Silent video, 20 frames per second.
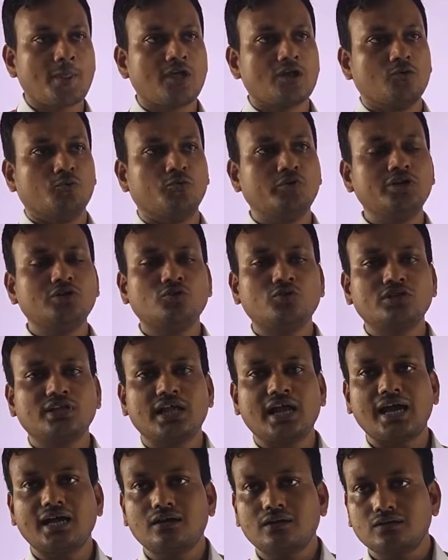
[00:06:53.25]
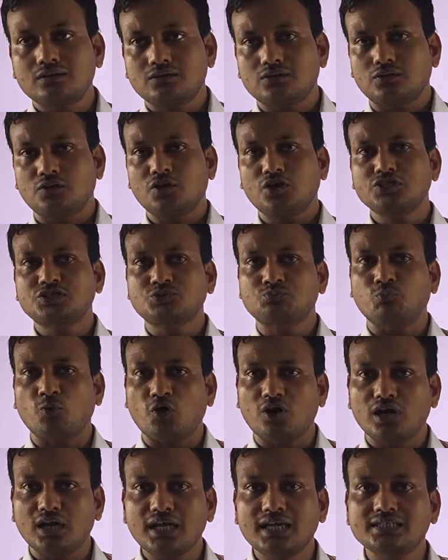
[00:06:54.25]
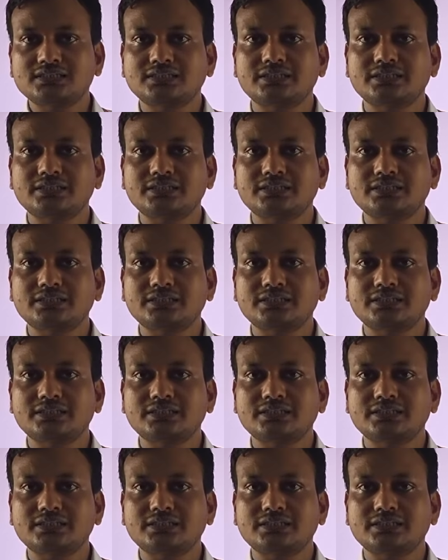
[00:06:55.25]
We know that the smallest